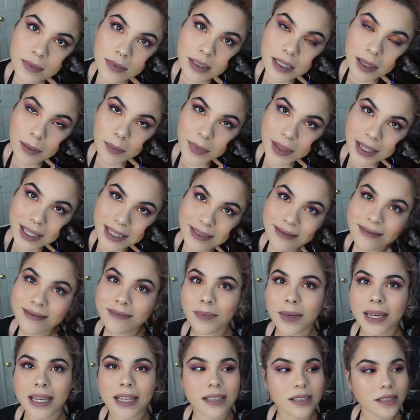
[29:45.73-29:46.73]
something,
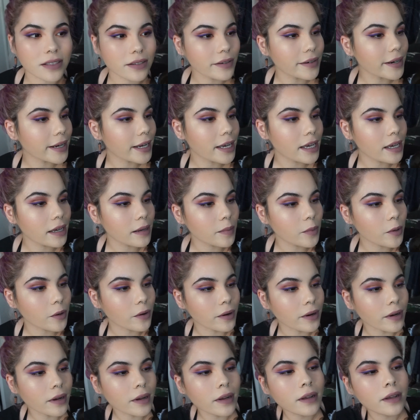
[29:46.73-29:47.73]
my Instagram
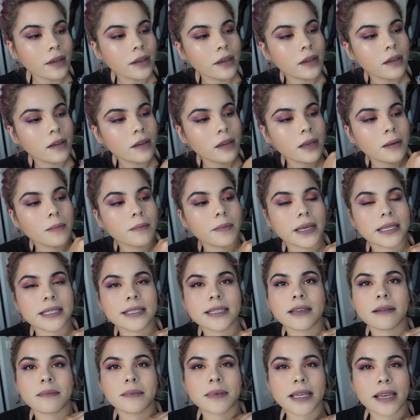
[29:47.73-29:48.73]
or my
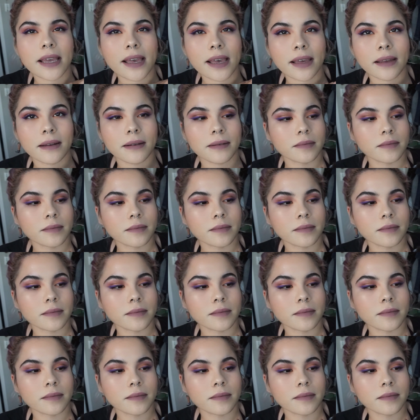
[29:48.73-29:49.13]
Snapchat.